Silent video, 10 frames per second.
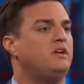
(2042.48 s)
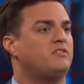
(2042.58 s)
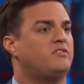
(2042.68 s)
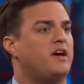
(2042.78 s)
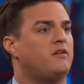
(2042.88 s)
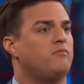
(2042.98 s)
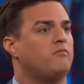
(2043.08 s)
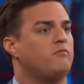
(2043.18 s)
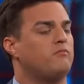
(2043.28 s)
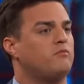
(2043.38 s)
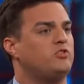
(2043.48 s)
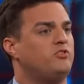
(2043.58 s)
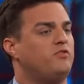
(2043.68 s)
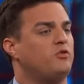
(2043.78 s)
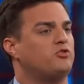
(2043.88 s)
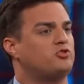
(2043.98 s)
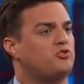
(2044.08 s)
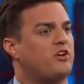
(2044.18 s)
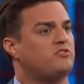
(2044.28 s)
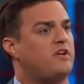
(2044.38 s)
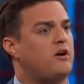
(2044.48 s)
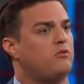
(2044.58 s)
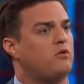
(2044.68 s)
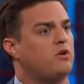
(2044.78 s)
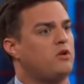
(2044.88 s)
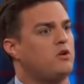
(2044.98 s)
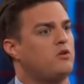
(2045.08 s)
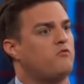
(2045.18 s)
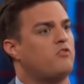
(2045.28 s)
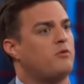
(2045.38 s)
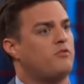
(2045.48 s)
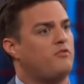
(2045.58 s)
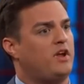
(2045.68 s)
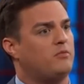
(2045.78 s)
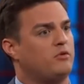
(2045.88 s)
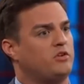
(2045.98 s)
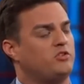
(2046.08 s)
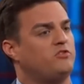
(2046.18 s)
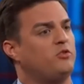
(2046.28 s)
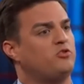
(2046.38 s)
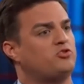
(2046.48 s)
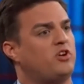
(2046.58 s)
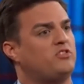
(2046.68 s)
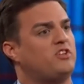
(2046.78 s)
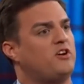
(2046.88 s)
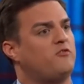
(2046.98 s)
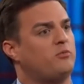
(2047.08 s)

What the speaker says: is that she's feeling stressed out from her family, she's feeling stressed out from